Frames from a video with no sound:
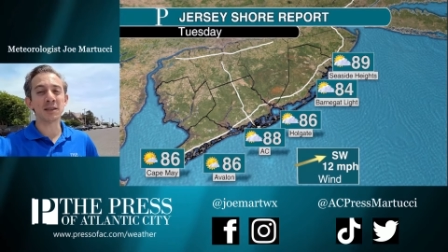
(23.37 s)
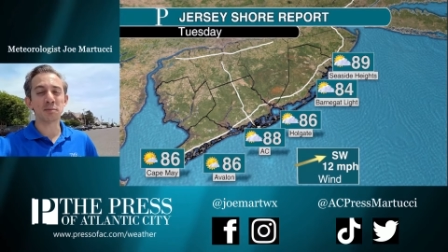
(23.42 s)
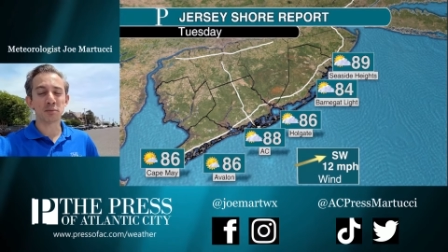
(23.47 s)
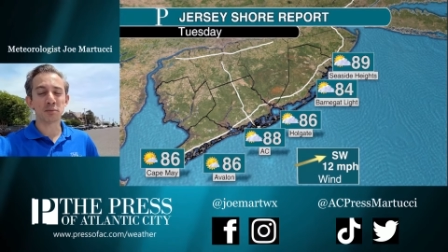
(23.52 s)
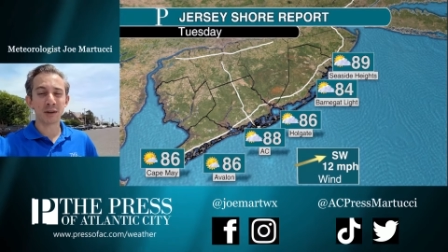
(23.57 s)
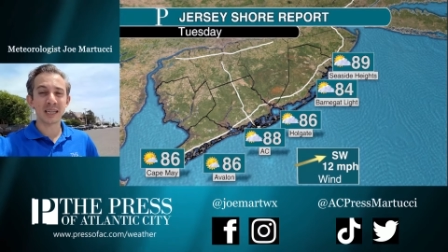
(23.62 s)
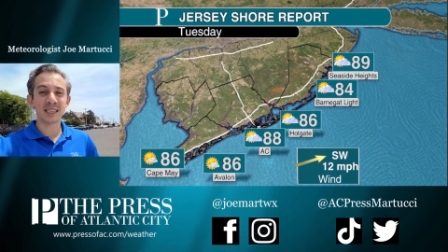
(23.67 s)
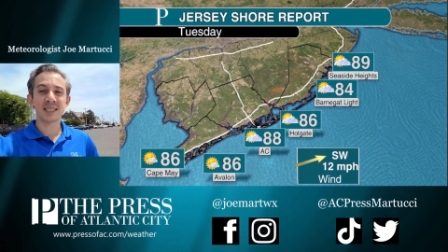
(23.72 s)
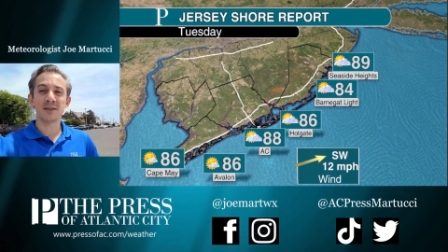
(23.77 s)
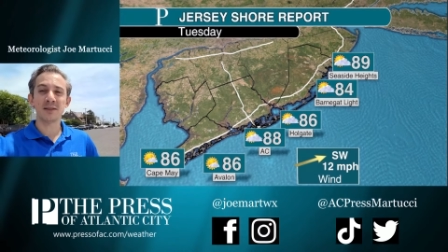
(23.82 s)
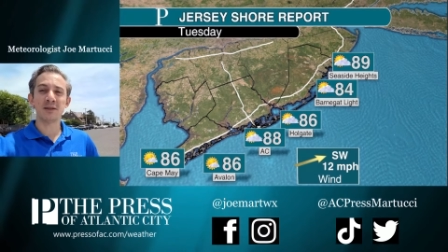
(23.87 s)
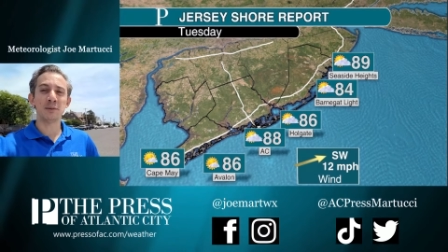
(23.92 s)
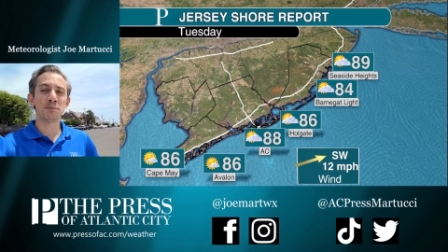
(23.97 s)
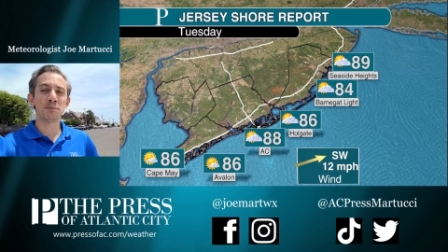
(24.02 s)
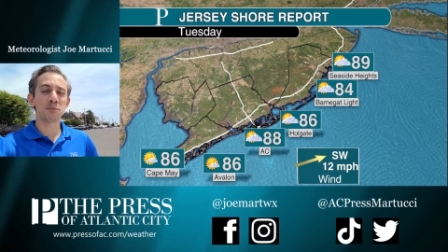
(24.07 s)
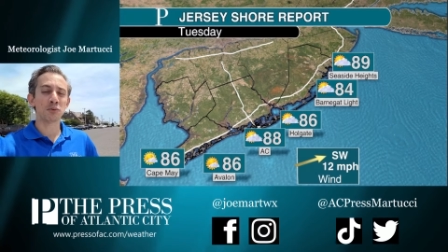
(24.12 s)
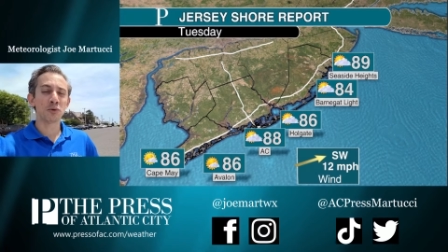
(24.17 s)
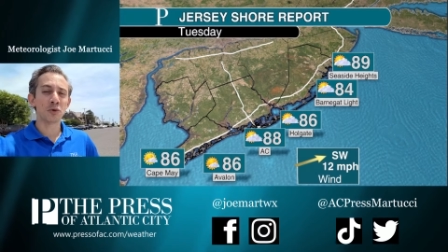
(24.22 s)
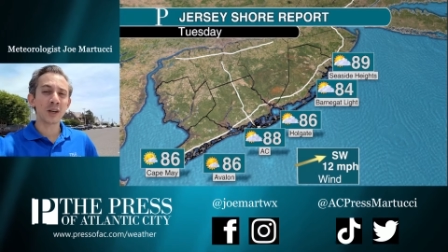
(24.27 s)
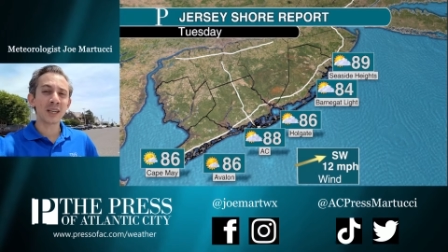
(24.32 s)
That is
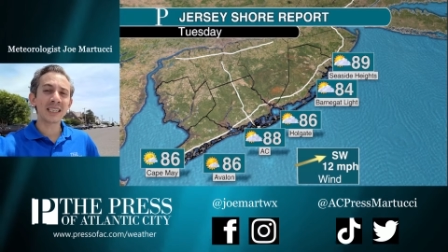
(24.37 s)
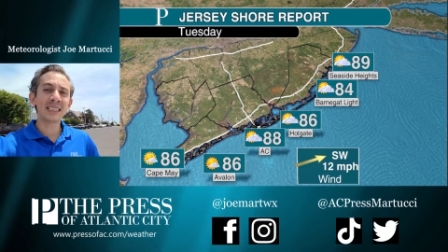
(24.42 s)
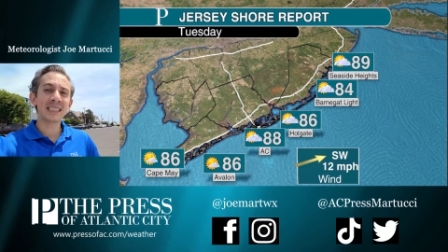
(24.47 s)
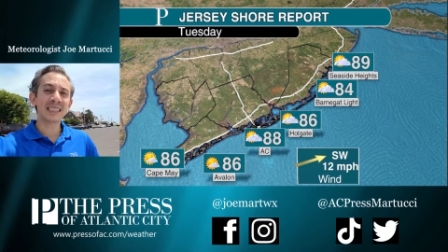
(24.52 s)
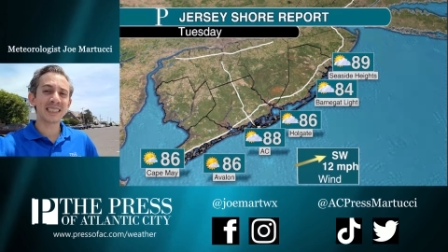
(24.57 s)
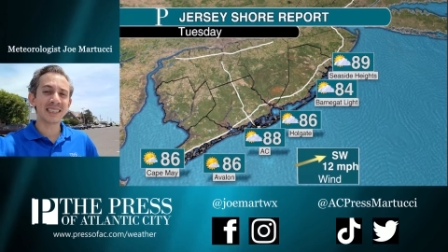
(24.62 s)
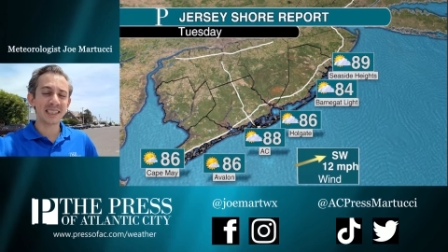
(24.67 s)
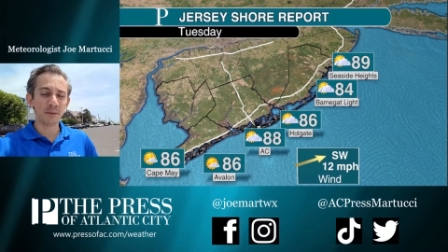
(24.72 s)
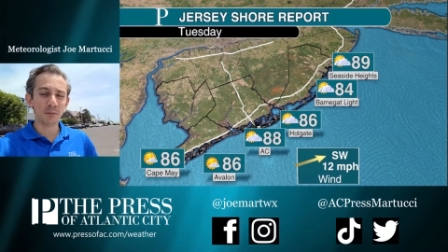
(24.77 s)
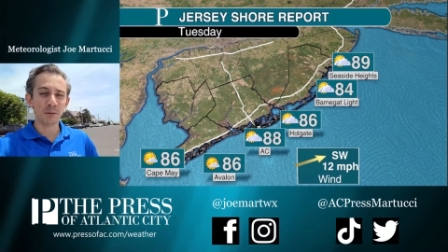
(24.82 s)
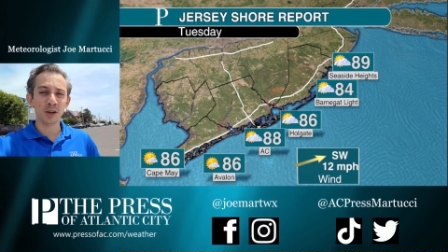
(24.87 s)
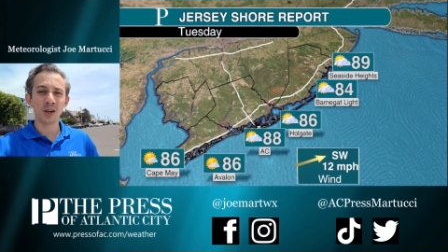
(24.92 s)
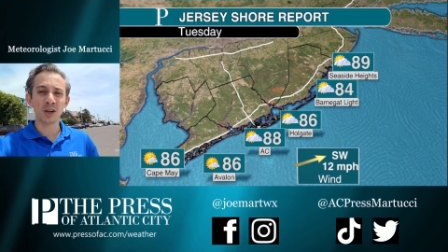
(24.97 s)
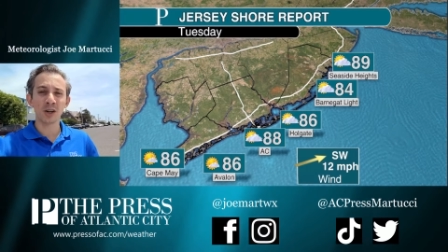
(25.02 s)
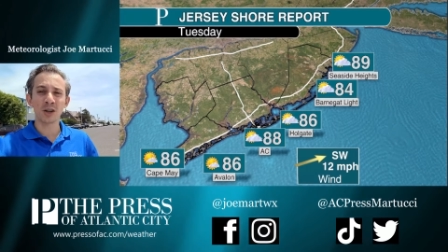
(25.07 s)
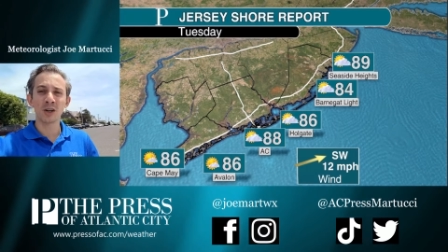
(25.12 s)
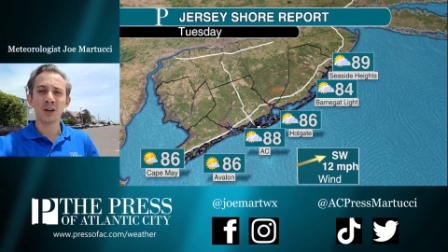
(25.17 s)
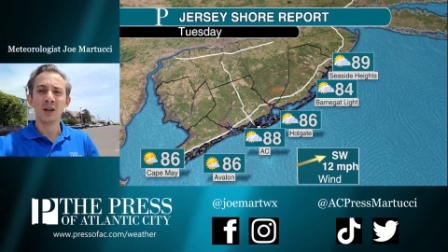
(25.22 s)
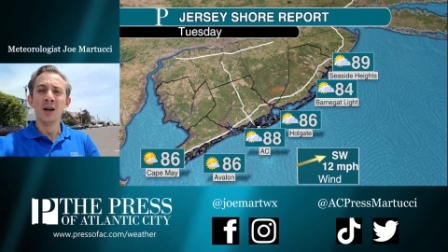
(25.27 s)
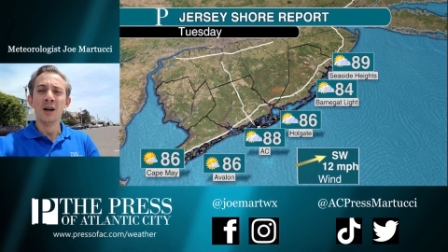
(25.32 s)
oppressive and pretty
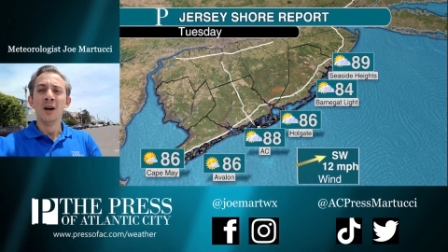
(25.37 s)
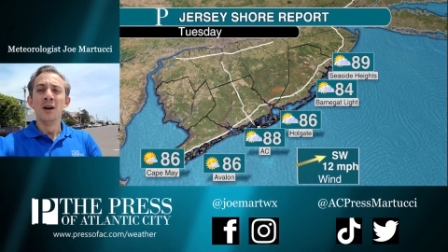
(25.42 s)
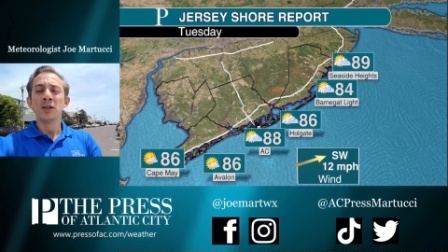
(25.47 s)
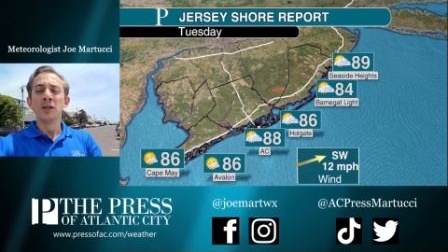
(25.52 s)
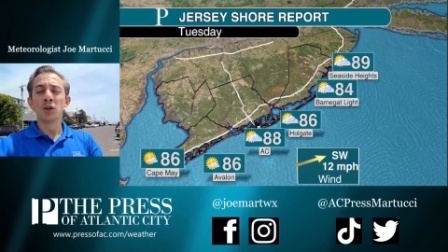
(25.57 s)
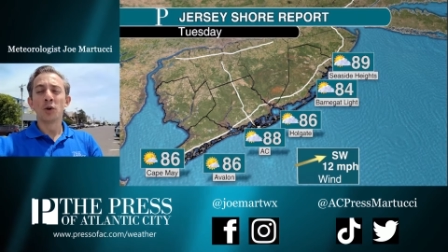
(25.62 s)
similar